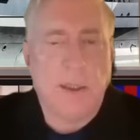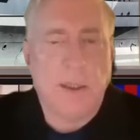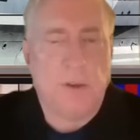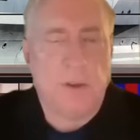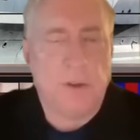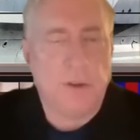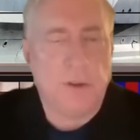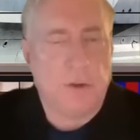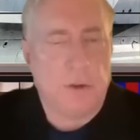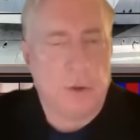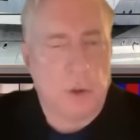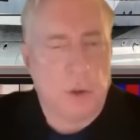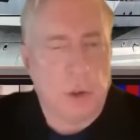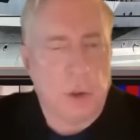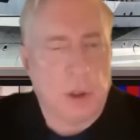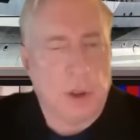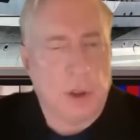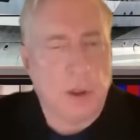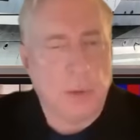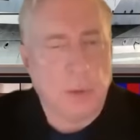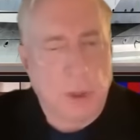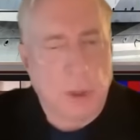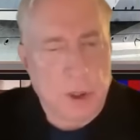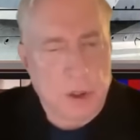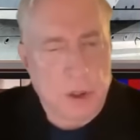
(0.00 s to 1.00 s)
is
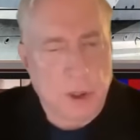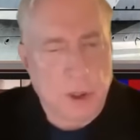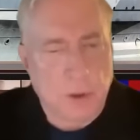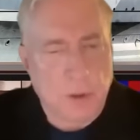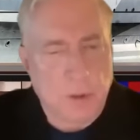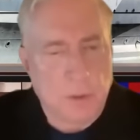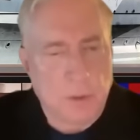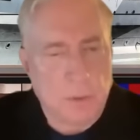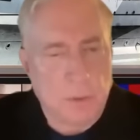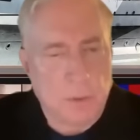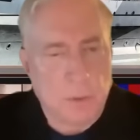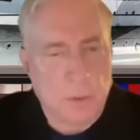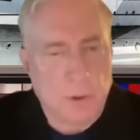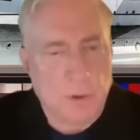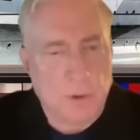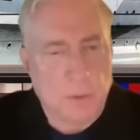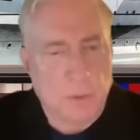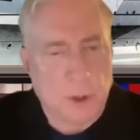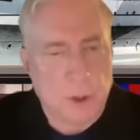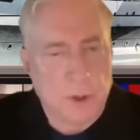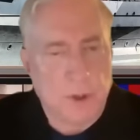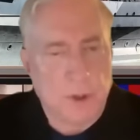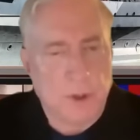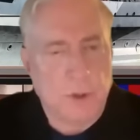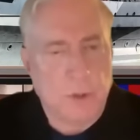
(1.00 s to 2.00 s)
historically Russian, with
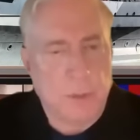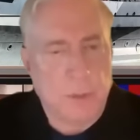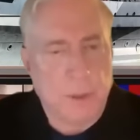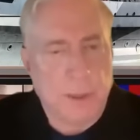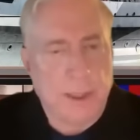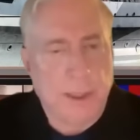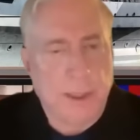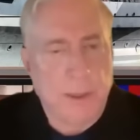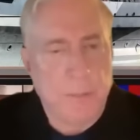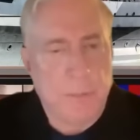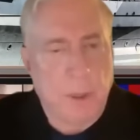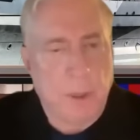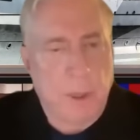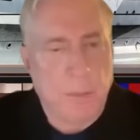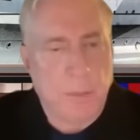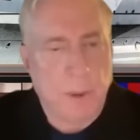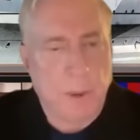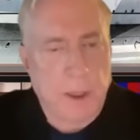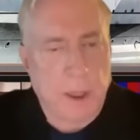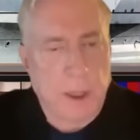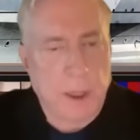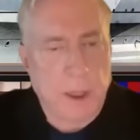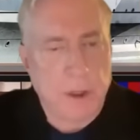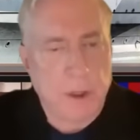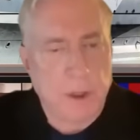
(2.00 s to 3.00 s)
Russian-speaking
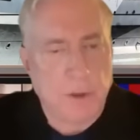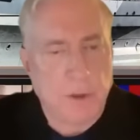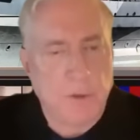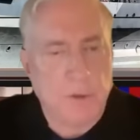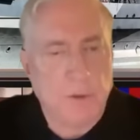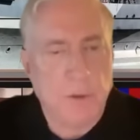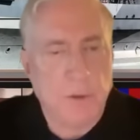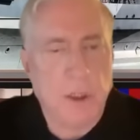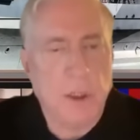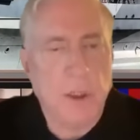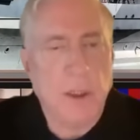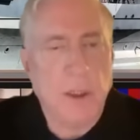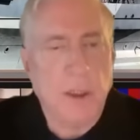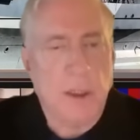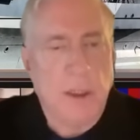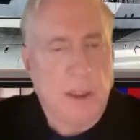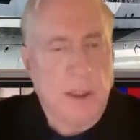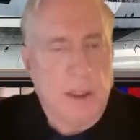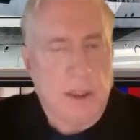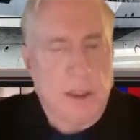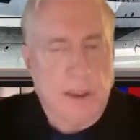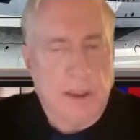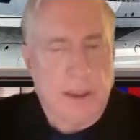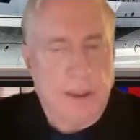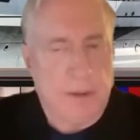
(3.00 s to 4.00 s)
populations.
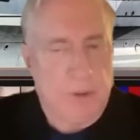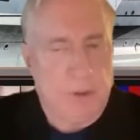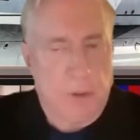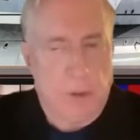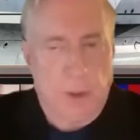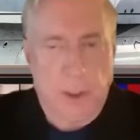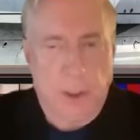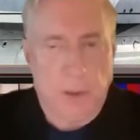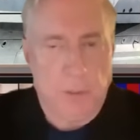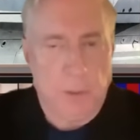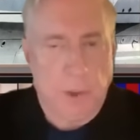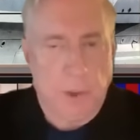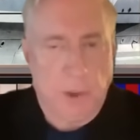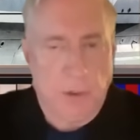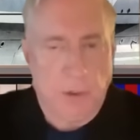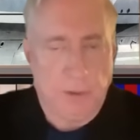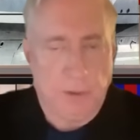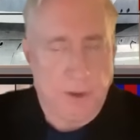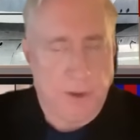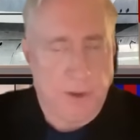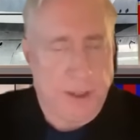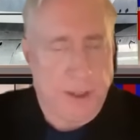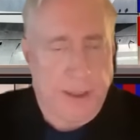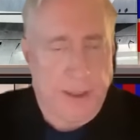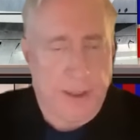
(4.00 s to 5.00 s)
He's going to move
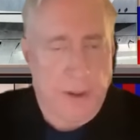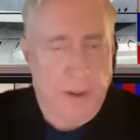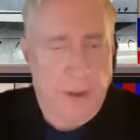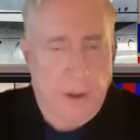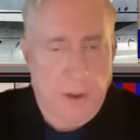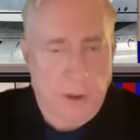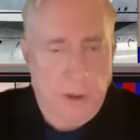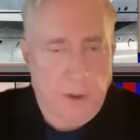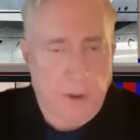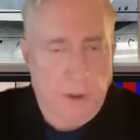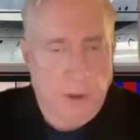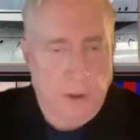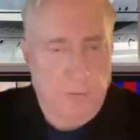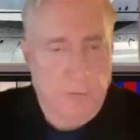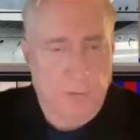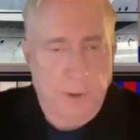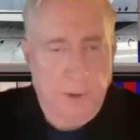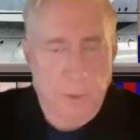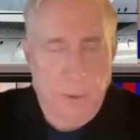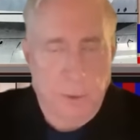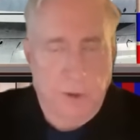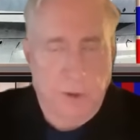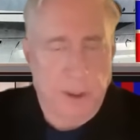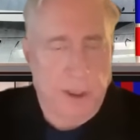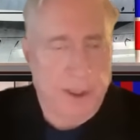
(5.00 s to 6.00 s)
and take Kharkov. He
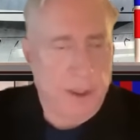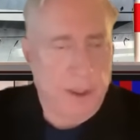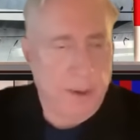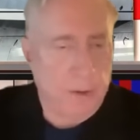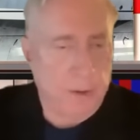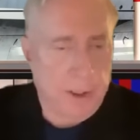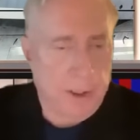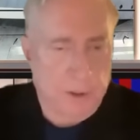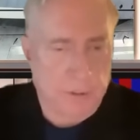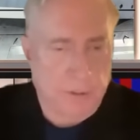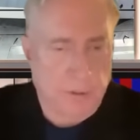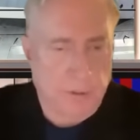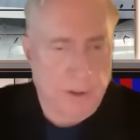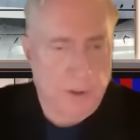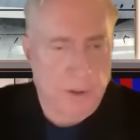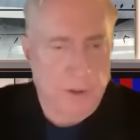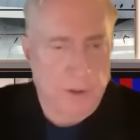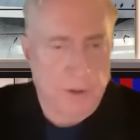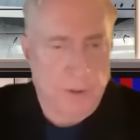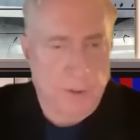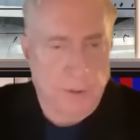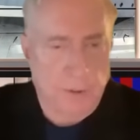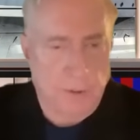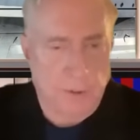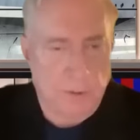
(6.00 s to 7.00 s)
will take Odessa.
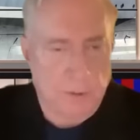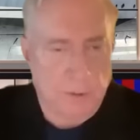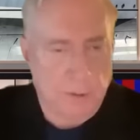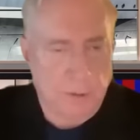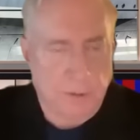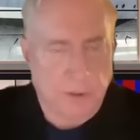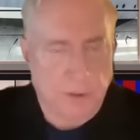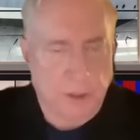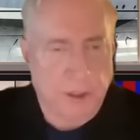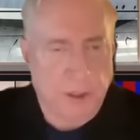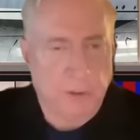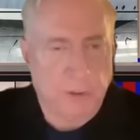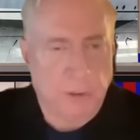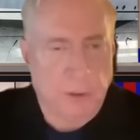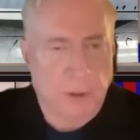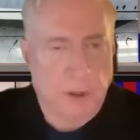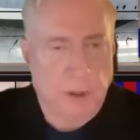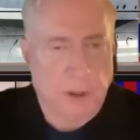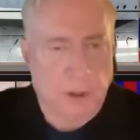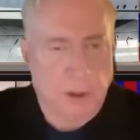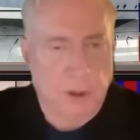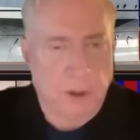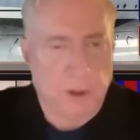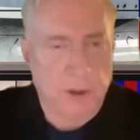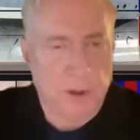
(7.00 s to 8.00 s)
Those things will
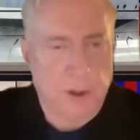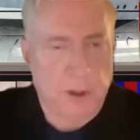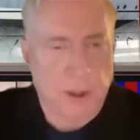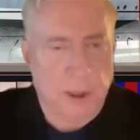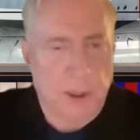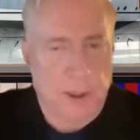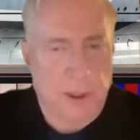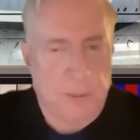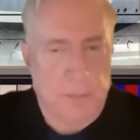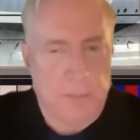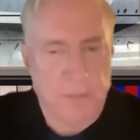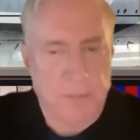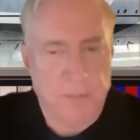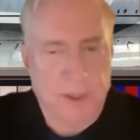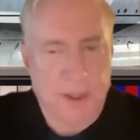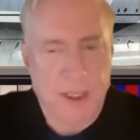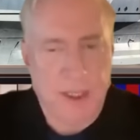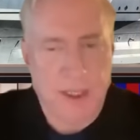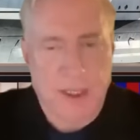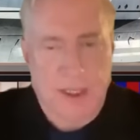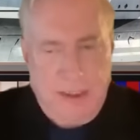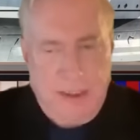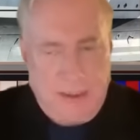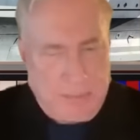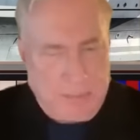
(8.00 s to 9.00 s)
occur in time.
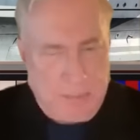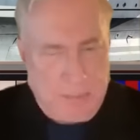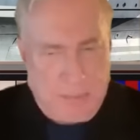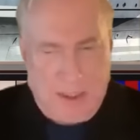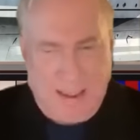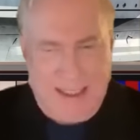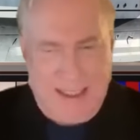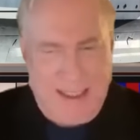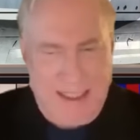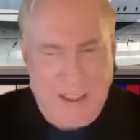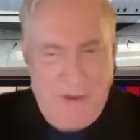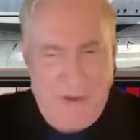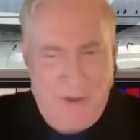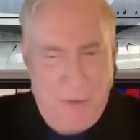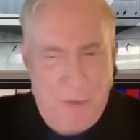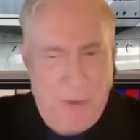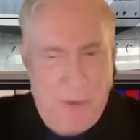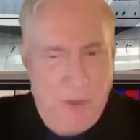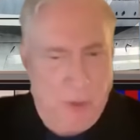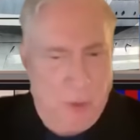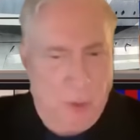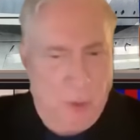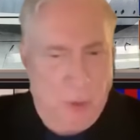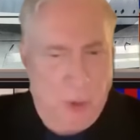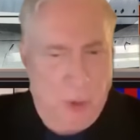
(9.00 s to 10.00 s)
But he doesn't want
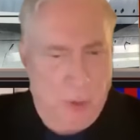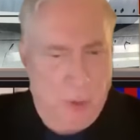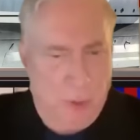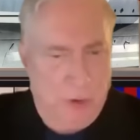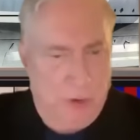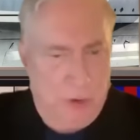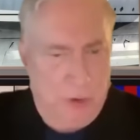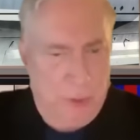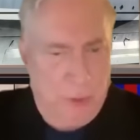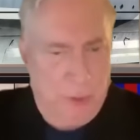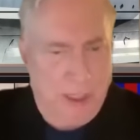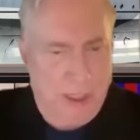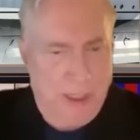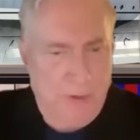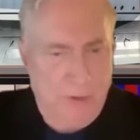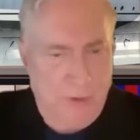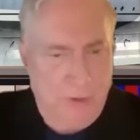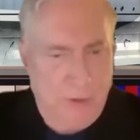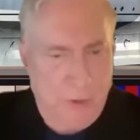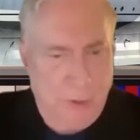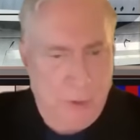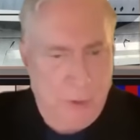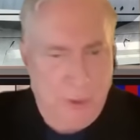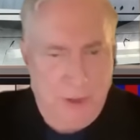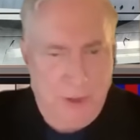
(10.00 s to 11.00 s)
a war with the
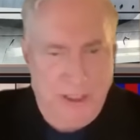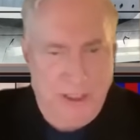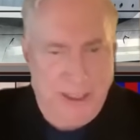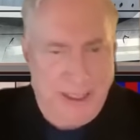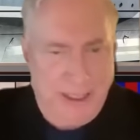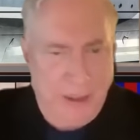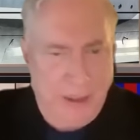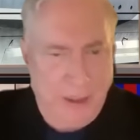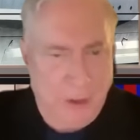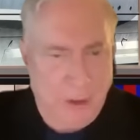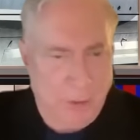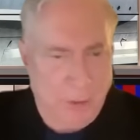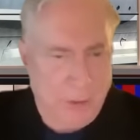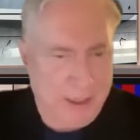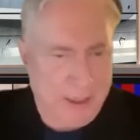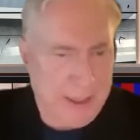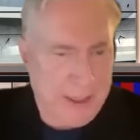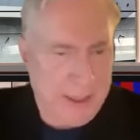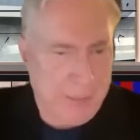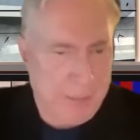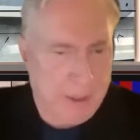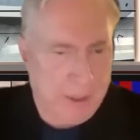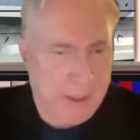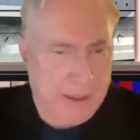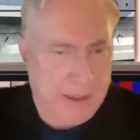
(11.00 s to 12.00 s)
West or with NATO or with
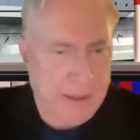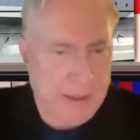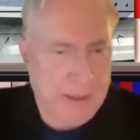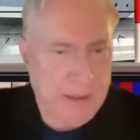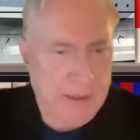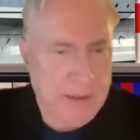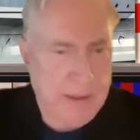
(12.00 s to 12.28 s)
anybody.